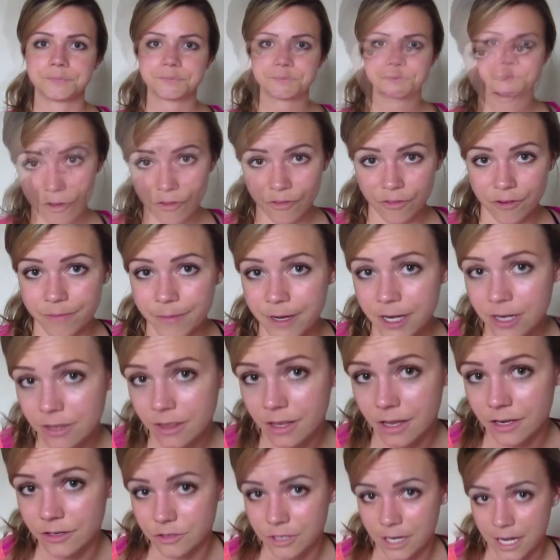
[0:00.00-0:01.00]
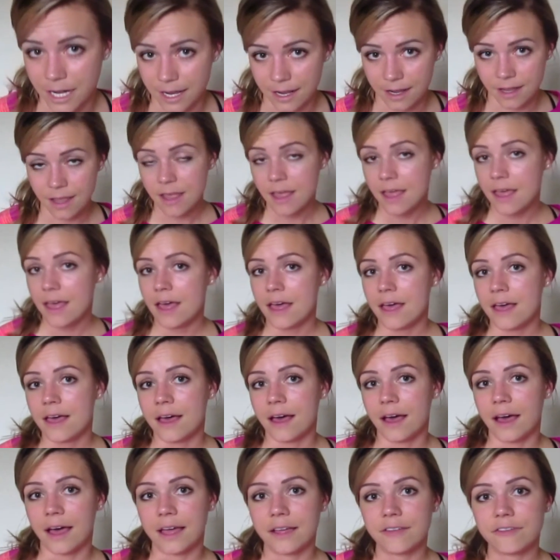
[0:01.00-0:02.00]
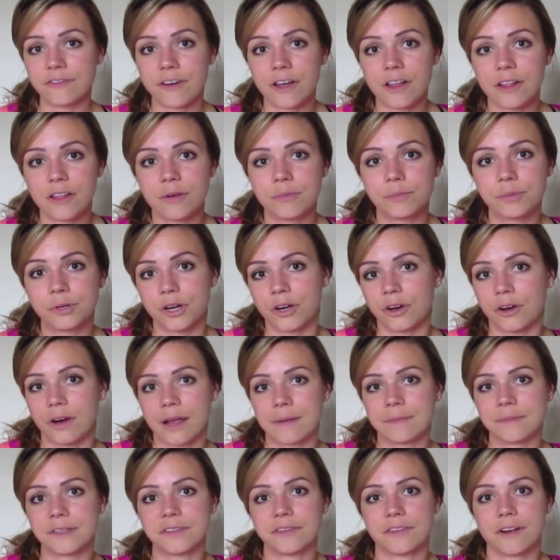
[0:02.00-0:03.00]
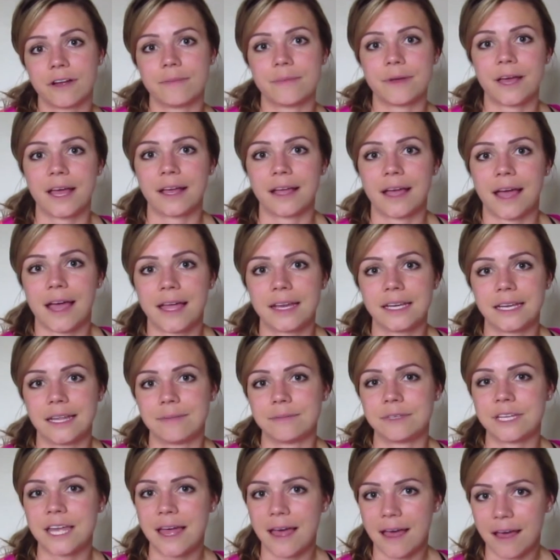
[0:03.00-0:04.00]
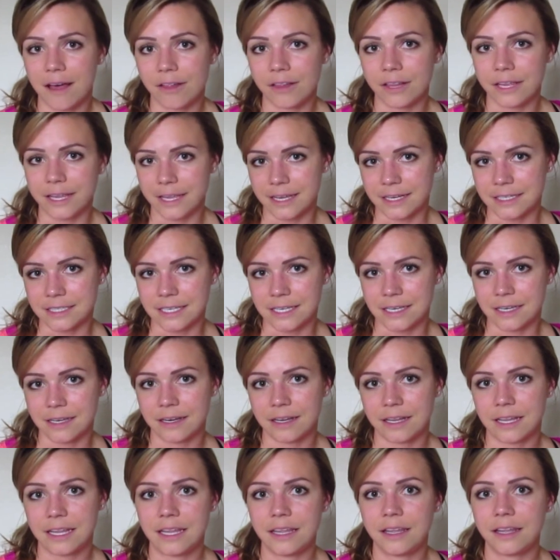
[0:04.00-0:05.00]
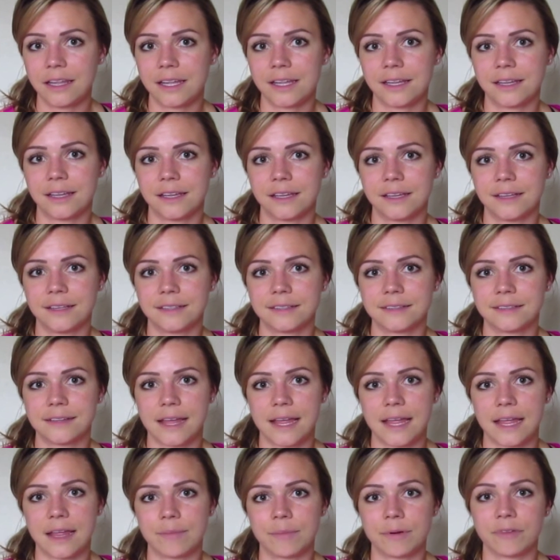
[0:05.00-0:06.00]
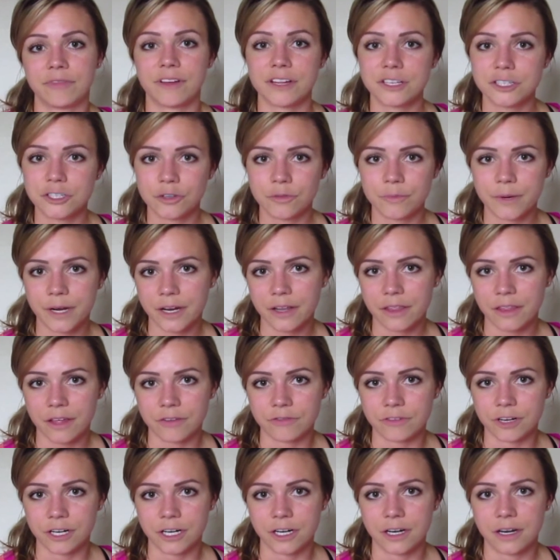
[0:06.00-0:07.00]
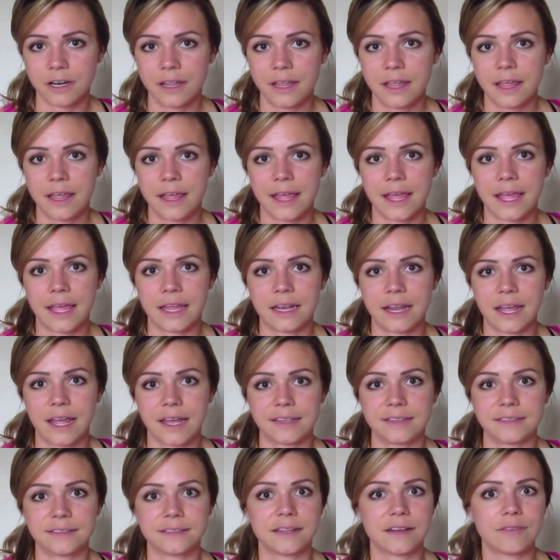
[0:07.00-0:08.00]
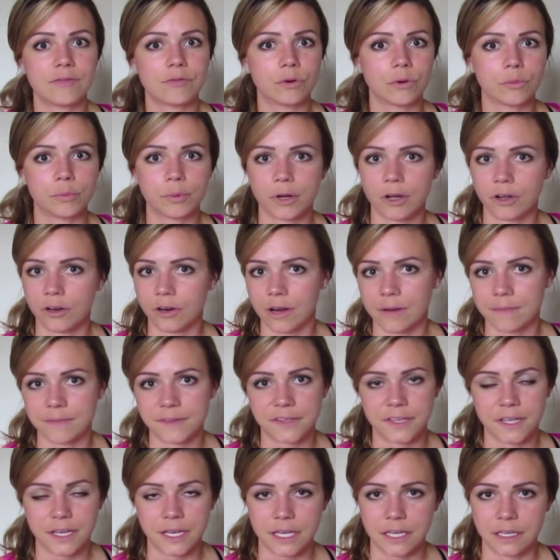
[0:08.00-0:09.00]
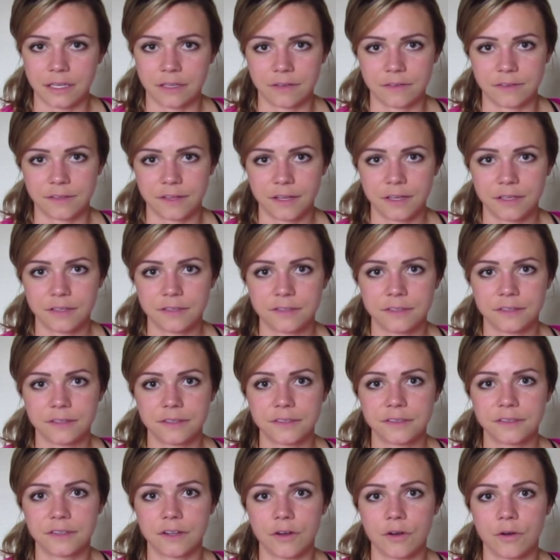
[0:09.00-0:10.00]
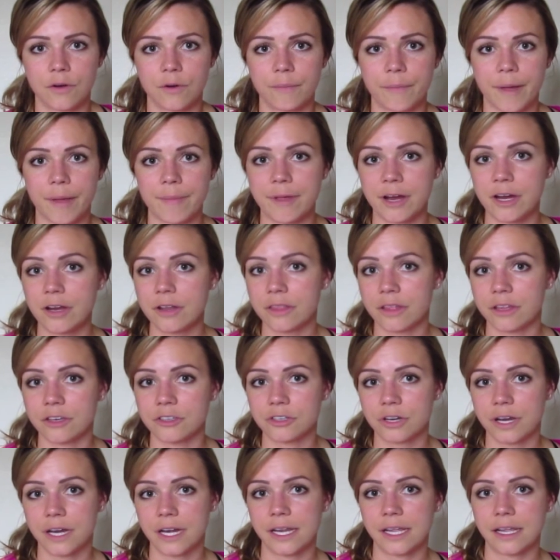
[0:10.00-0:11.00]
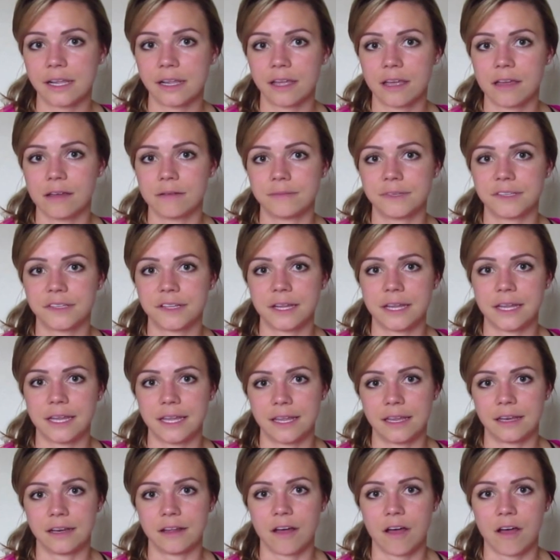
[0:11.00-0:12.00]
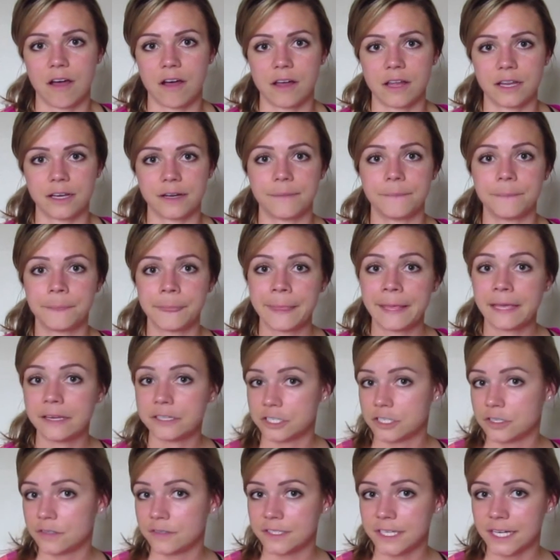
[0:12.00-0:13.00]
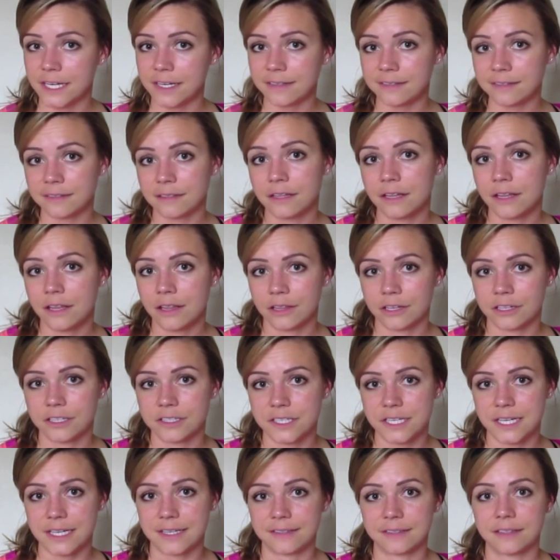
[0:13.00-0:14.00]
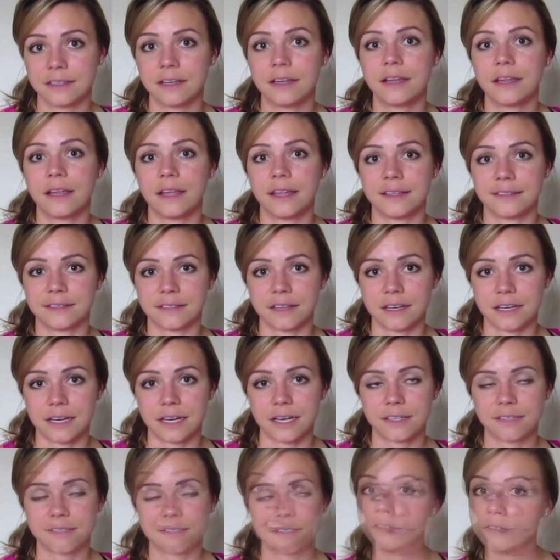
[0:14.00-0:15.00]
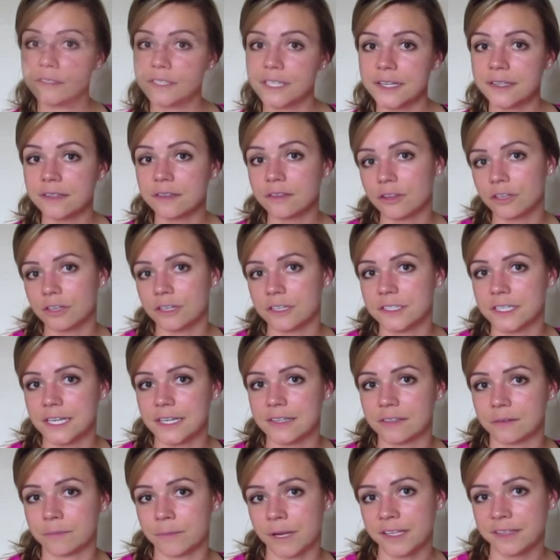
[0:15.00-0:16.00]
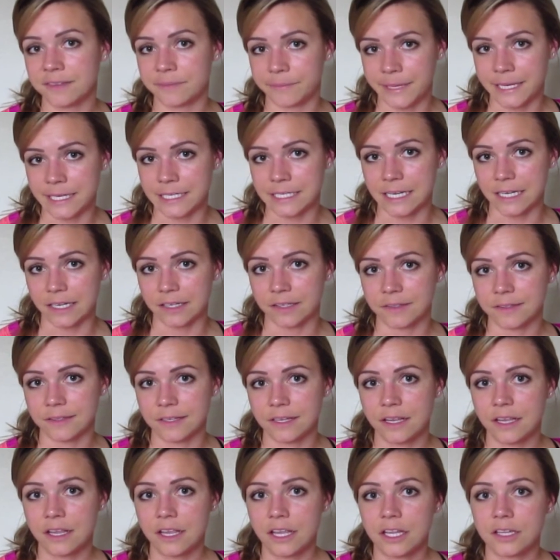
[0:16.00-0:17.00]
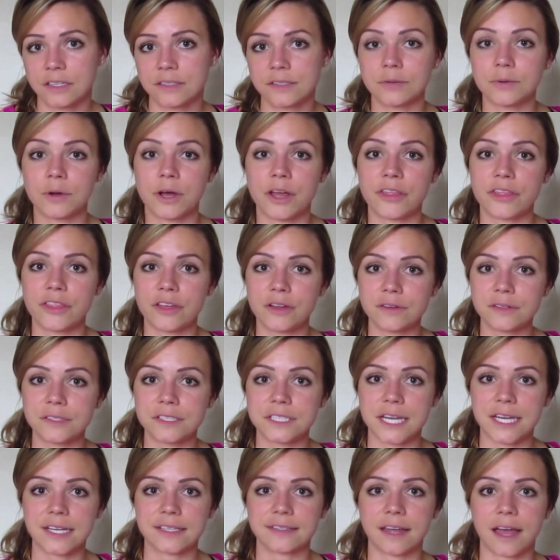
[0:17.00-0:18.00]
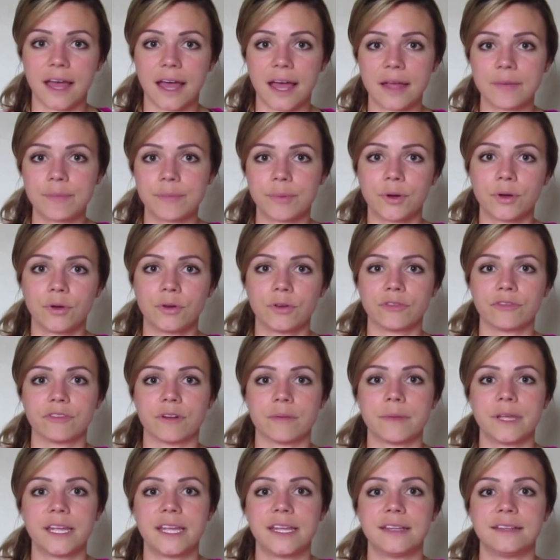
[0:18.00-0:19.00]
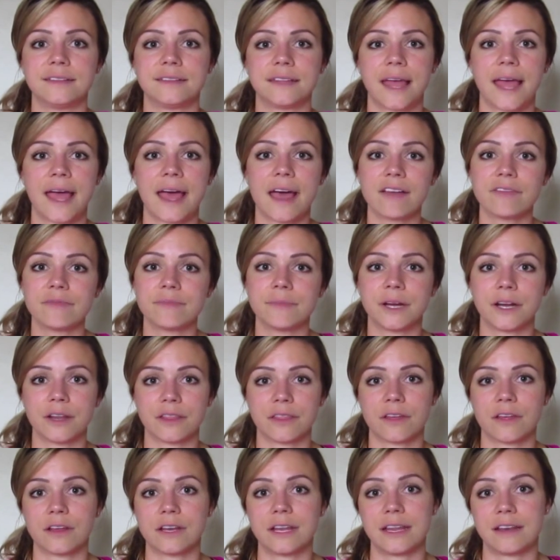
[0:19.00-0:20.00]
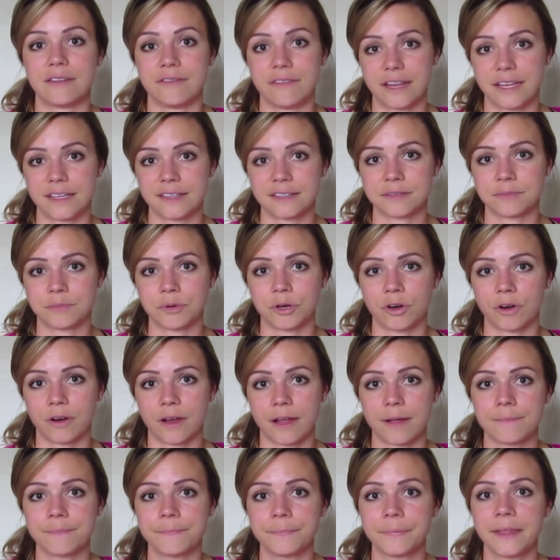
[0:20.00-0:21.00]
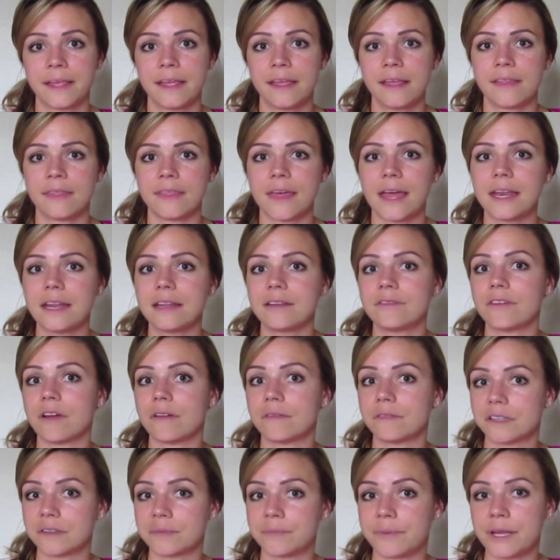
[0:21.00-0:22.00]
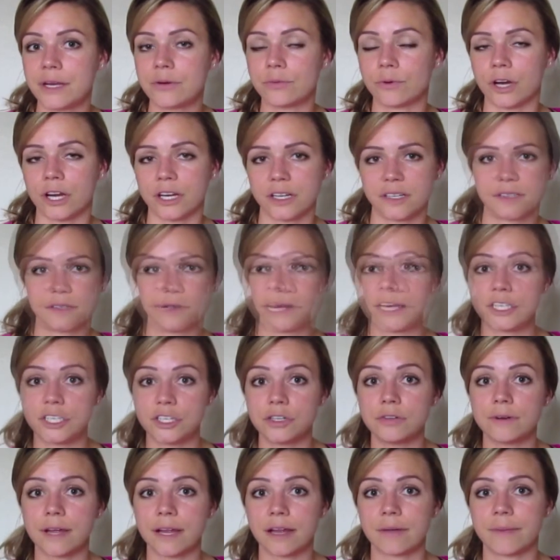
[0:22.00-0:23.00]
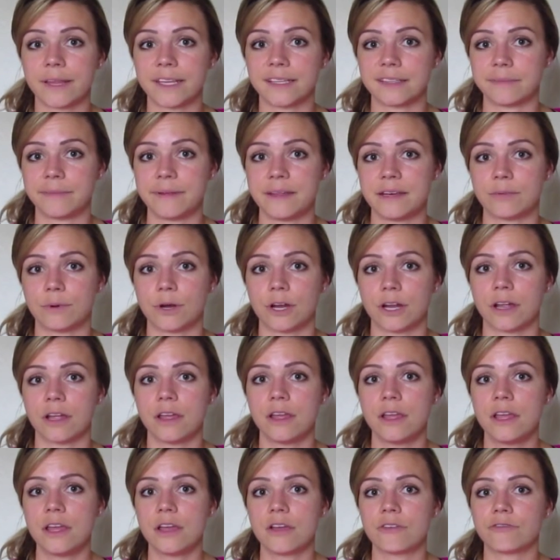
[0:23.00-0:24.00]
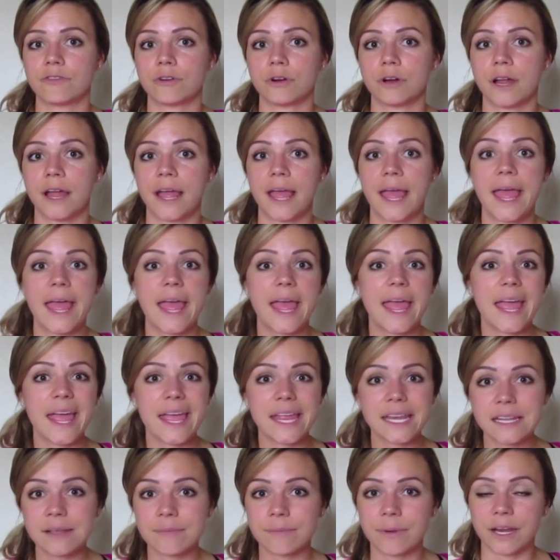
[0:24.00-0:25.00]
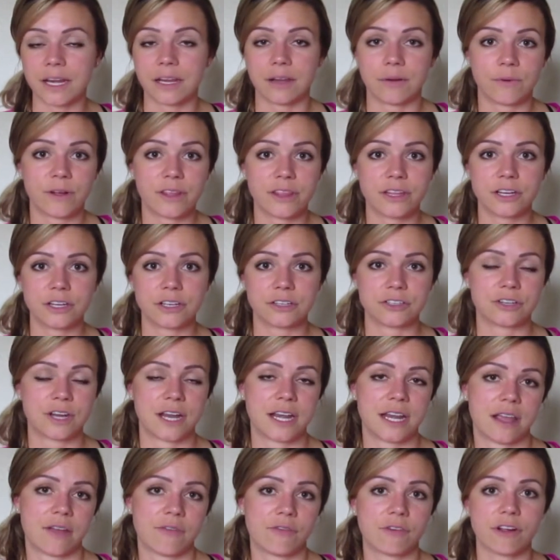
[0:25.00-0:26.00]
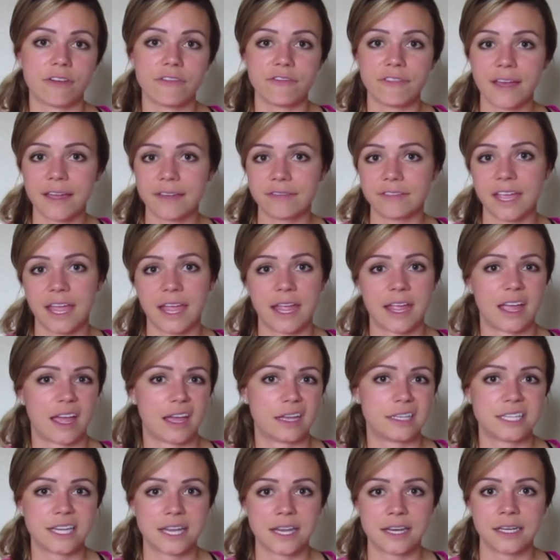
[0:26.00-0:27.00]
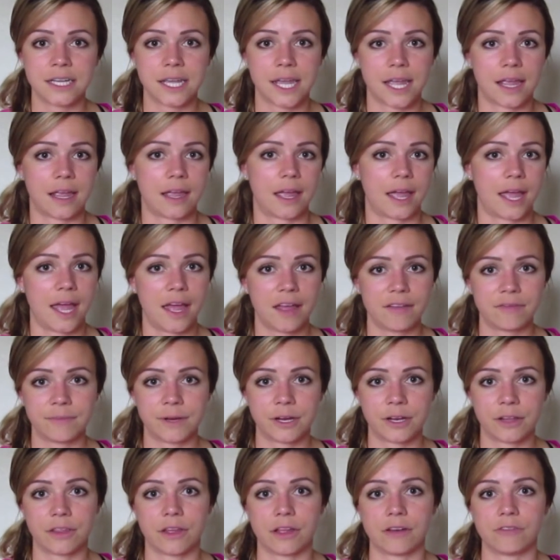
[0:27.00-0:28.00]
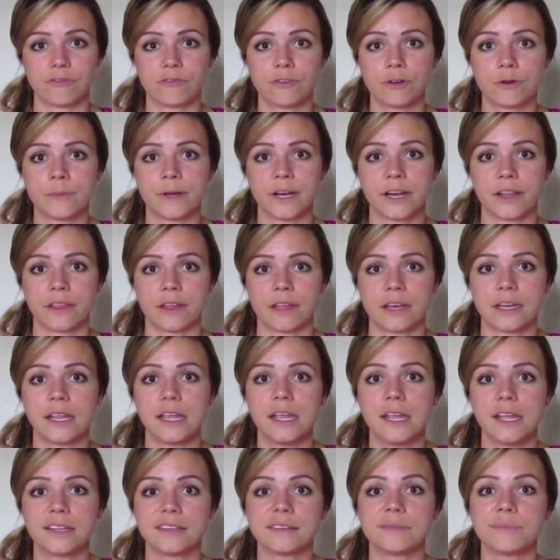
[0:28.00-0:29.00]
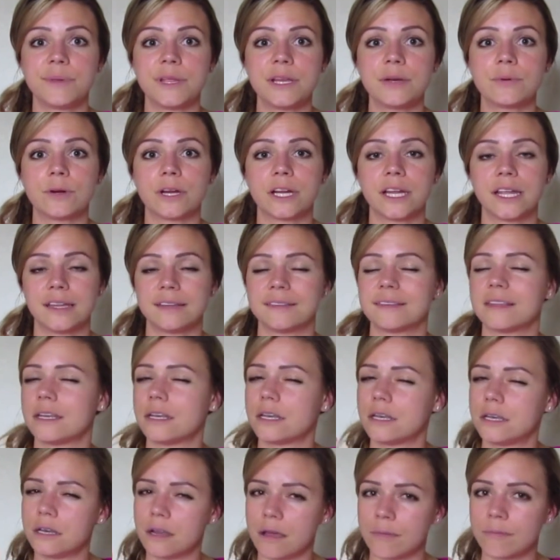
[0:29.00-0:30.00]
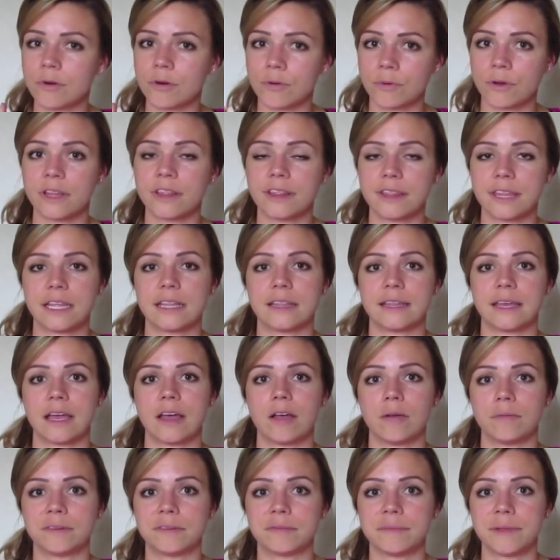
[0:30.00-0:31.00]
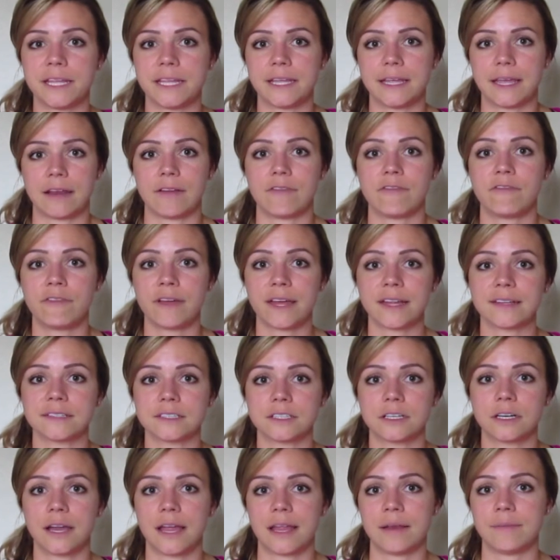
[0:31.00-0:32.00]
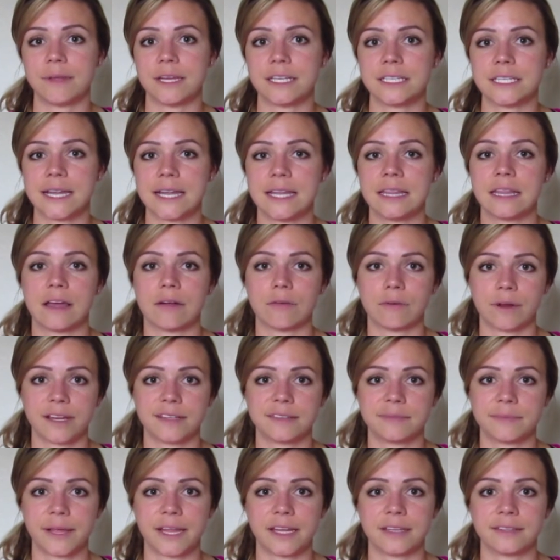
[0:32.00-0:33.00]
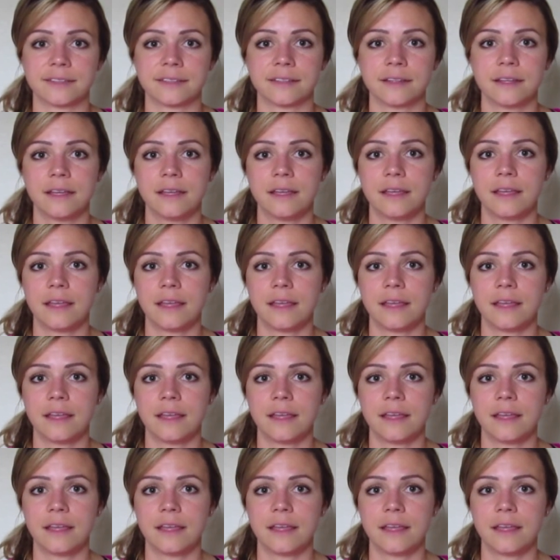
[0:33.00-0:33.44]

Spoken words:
So for marathon training, I follow programs from a guy named Hal Higdon. He is a professional marathon runner and has several programs that he uses. So my marathon training comes in on Tuesdays, Thursdays, and Sundays. Tuesdays and Thursdays are my speed days. So on those days, I pull from his half marathon advanced program. That involves speed work. So I do recommend speed work for anybody, whether you're training for a 5K, a 10K, a half marathon, full marathon. Speed work is the #1 thing that helps me get faster and maintain that race pace.